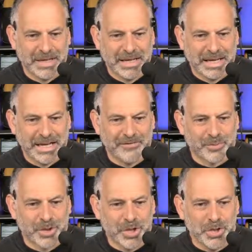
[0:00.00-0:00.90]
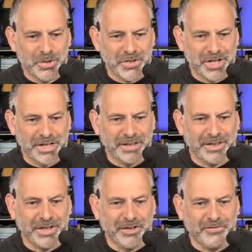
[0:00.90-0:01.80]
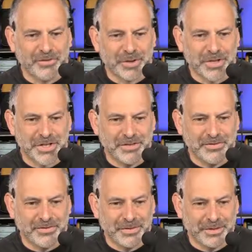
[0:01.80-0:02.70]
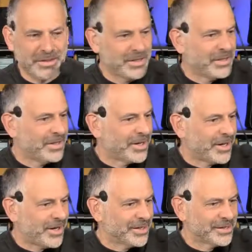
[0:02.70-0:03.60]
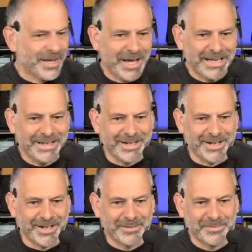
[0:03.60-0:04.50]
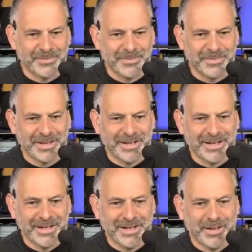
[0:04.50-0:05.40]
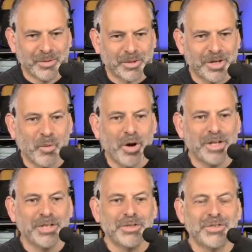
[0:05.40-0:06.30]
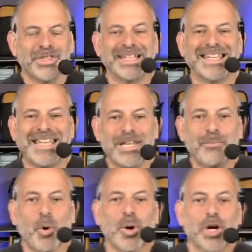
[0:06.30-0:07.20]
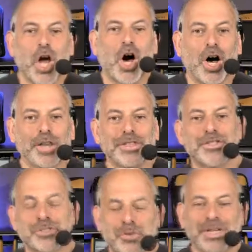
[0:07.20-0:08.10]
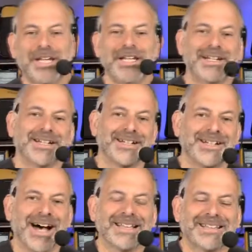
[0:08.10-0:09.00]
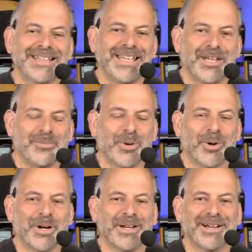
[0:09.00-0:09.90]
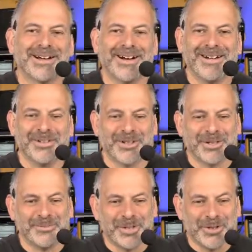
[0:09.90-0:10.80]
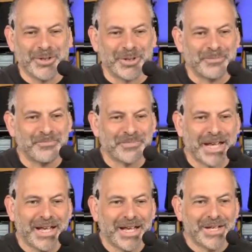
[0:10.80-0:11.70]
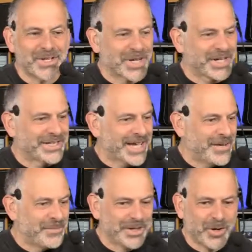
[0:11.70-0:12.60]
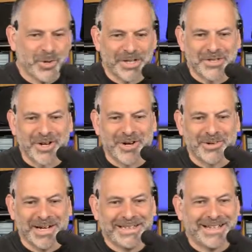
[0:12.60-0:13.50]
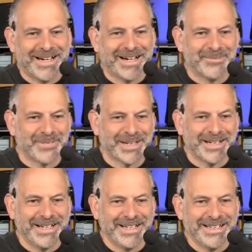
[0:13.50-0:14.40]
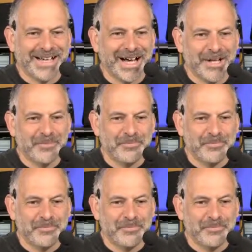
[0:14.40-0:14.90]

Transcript: And if we're using the Versive online here, we're going to want to use the keyboard on the screen, not the keyboard on your computer. So I'm going to type in quick start right there. I'm going to hit done.